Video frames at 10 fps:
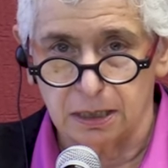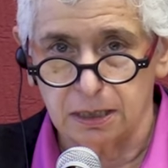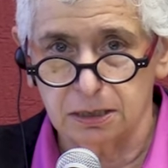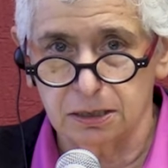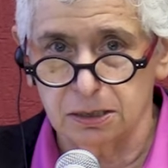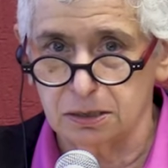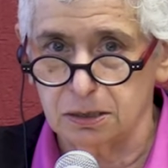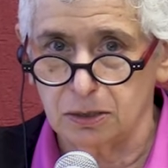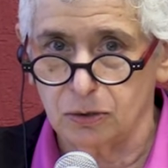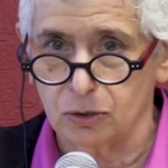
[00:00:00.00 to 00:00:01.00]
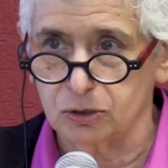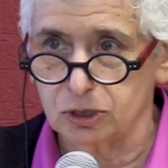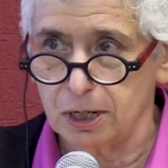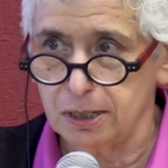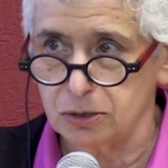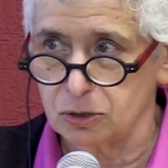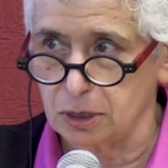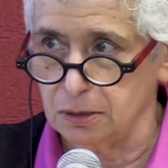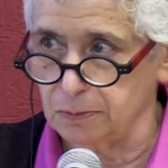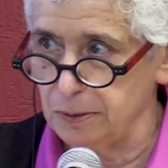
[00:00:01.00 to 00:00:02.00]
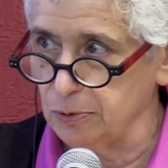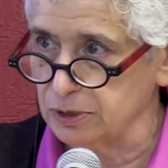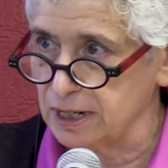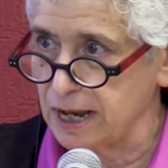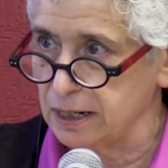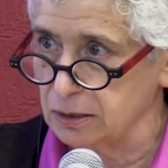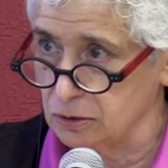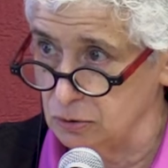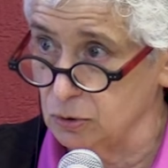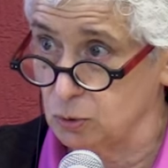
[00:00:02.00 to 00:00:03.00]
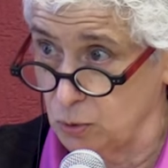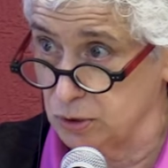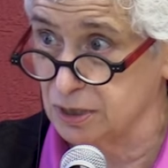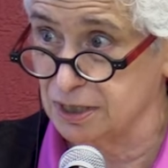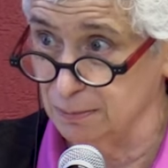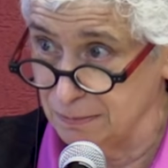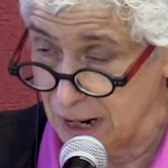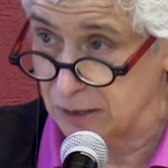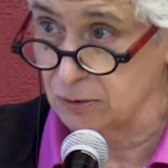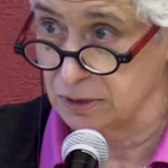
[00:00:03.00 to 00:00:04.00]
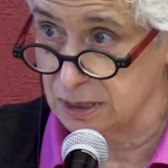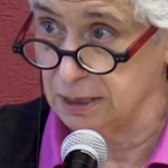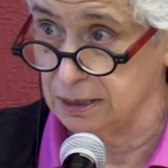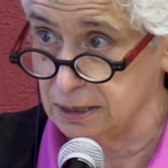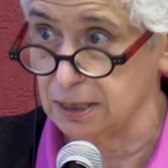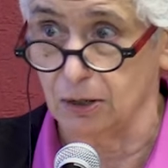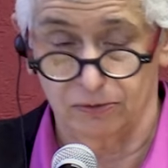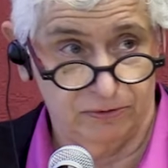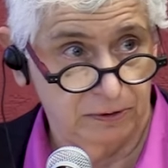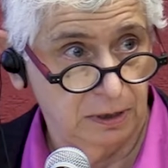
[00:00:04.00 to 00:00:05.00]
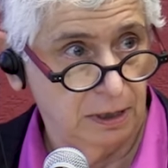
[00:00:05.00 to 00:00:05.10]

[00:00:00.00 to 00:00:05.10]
is the change in people's attitude towards democracy itself.